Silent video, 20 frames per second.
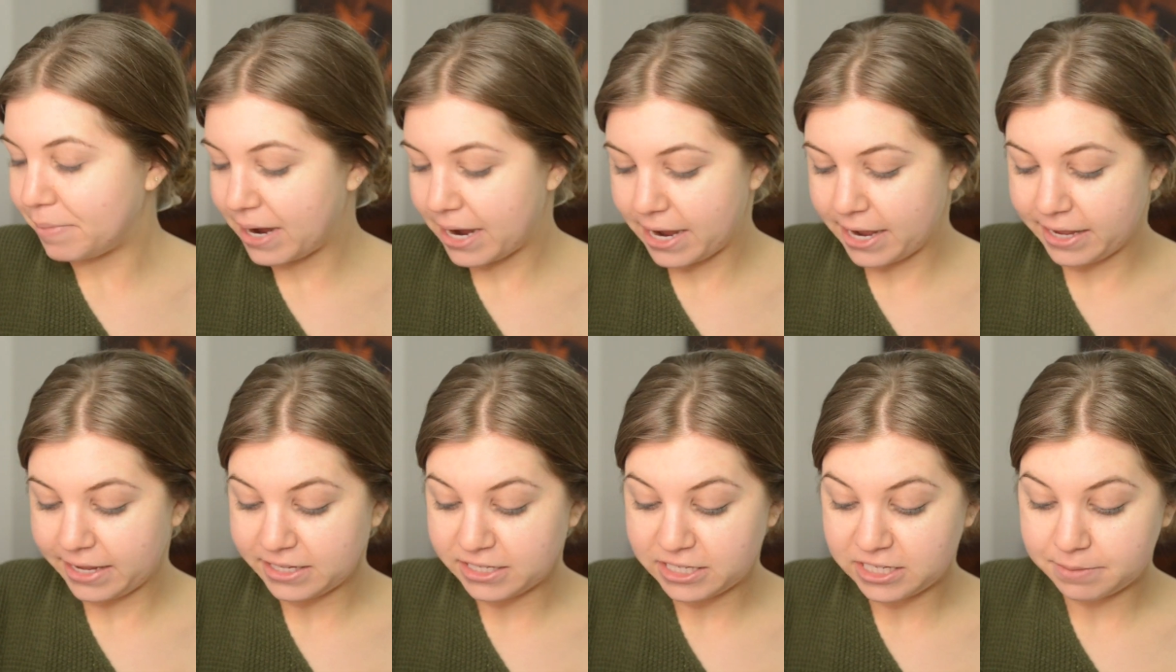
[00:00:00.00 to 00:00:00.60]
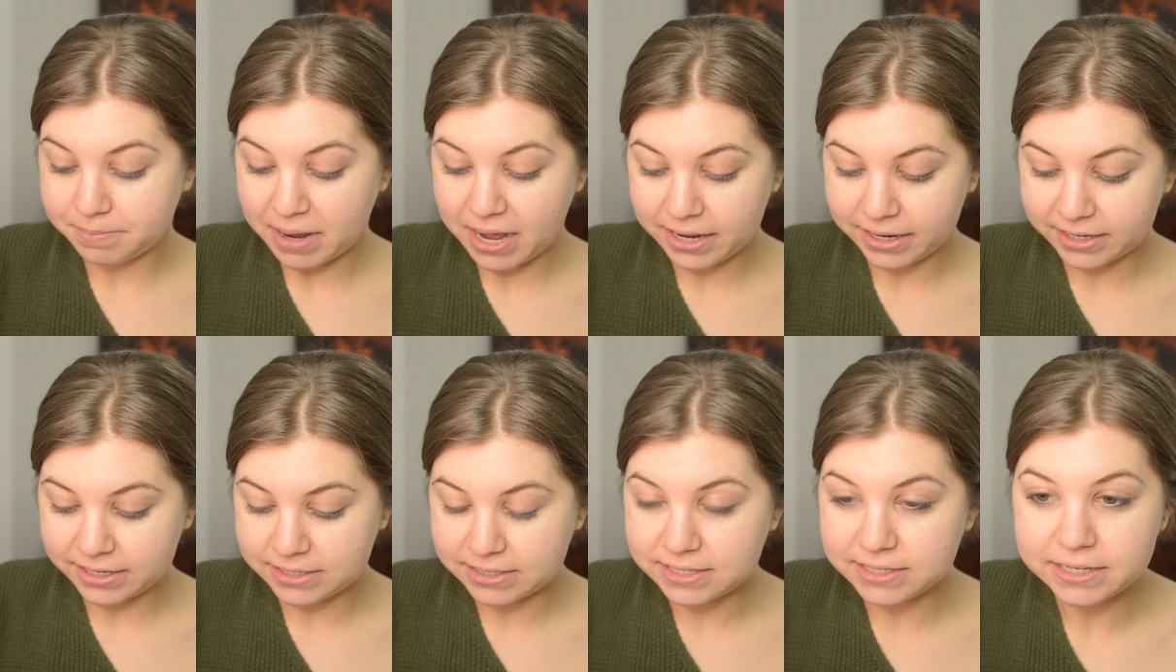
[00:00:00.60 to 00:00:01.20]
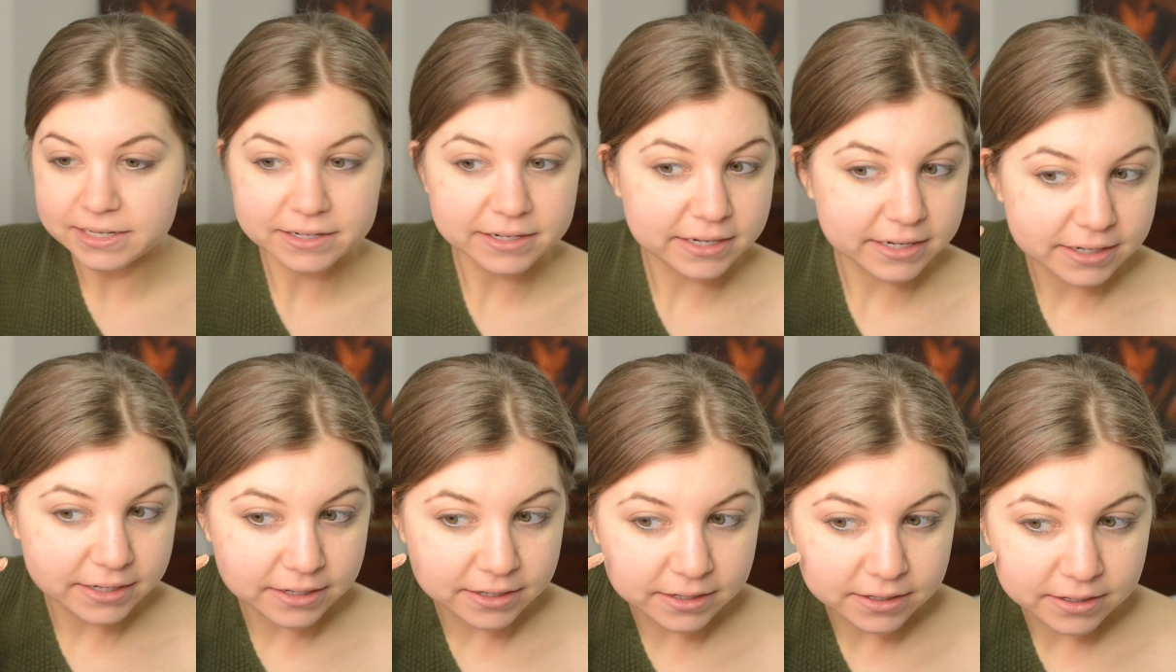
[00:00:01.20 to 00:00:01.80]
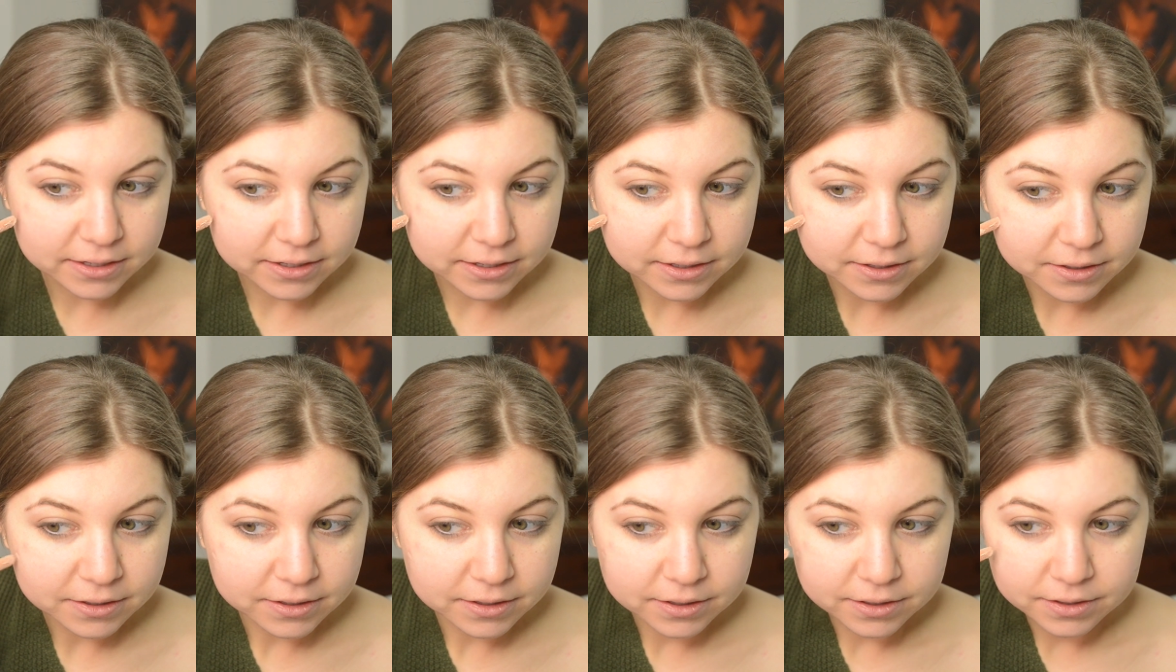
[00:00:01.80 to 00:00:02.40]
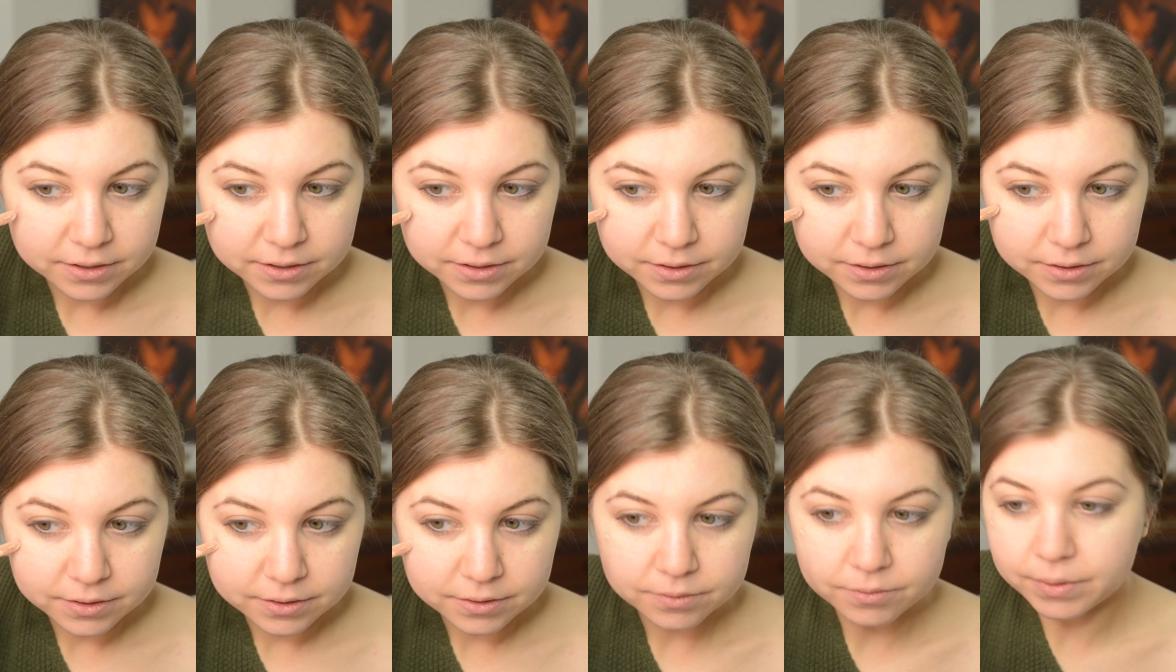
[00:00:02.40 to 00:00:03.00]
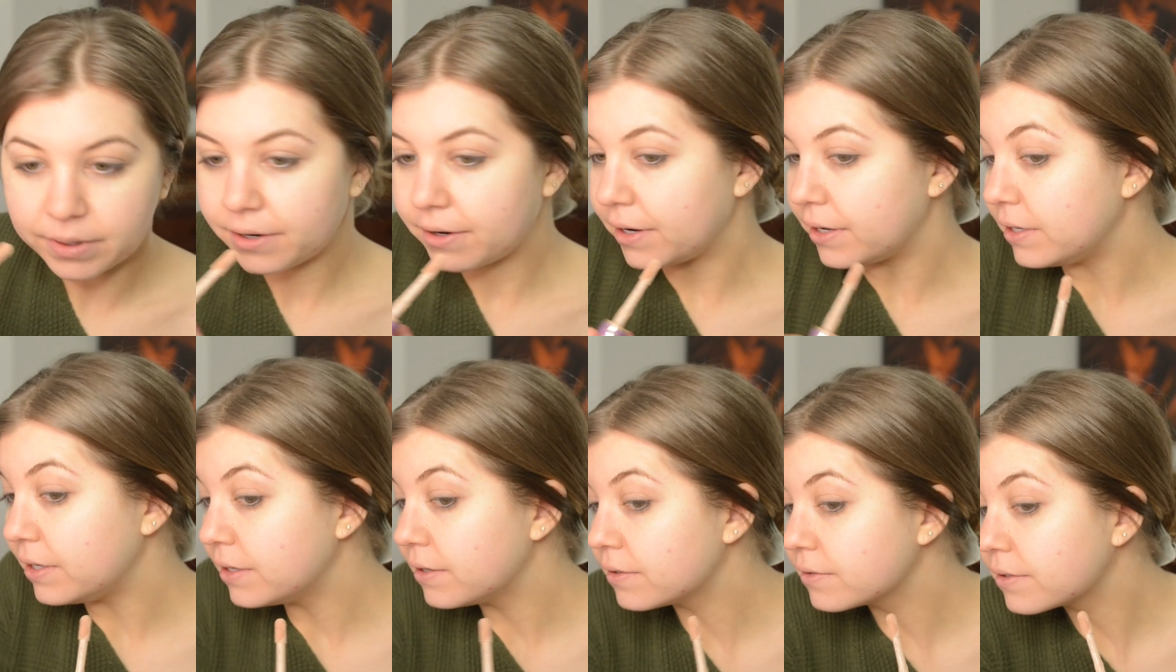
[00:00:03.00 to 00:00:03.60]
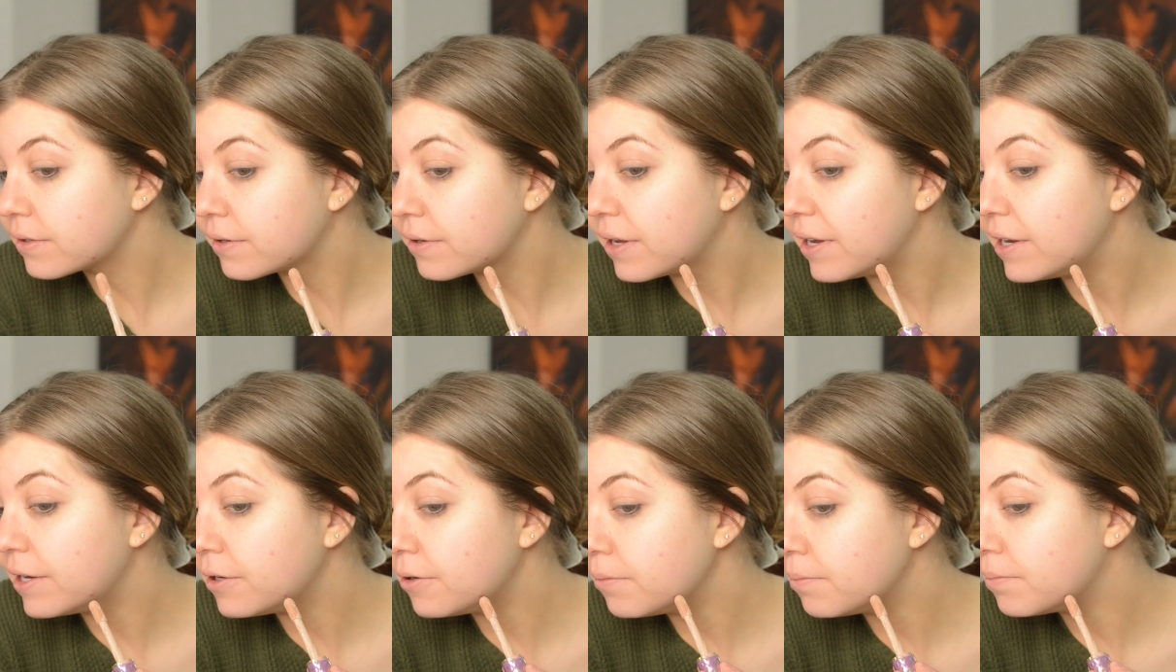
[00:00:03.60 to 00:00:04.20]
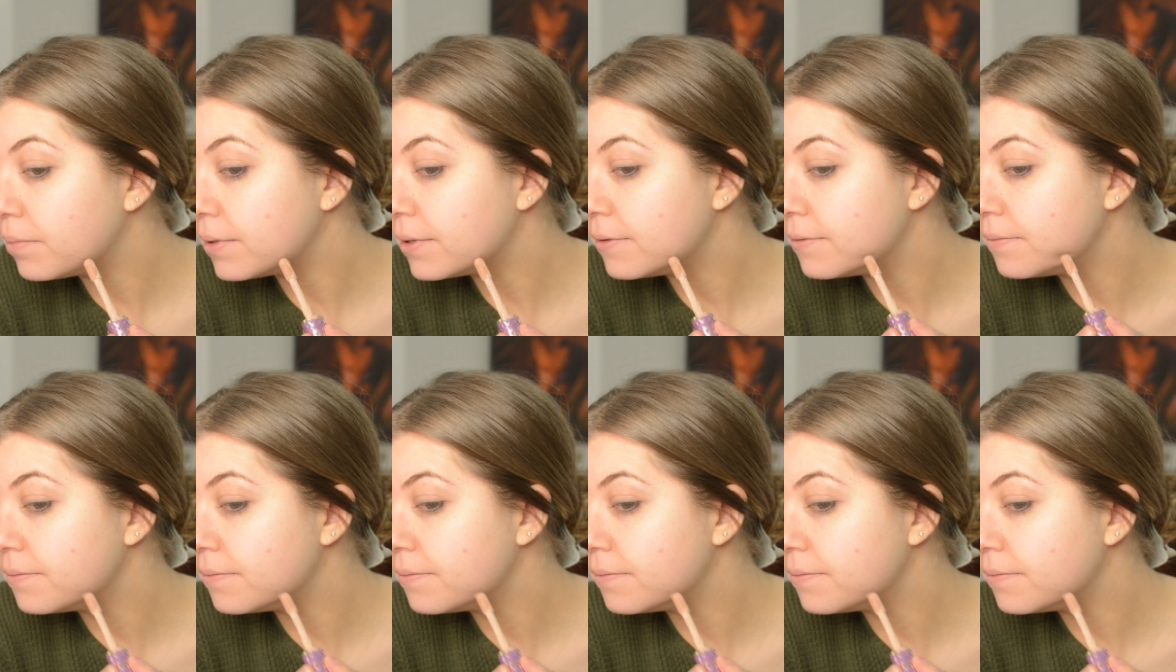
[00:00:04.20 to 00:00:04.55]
by spot concealing where I need a little help.